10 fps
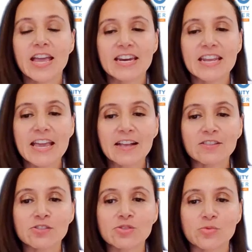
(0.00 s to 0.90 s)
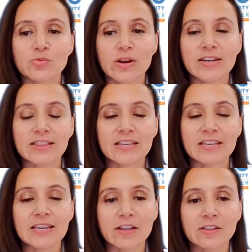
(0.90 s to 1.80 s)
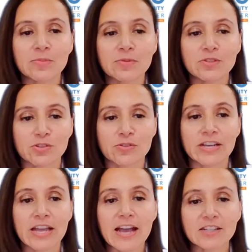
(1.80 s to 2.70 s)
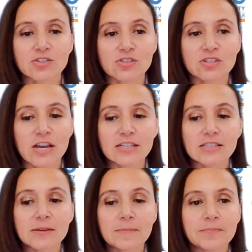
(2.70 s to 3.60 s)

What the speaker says: inhalers readily available during exercise.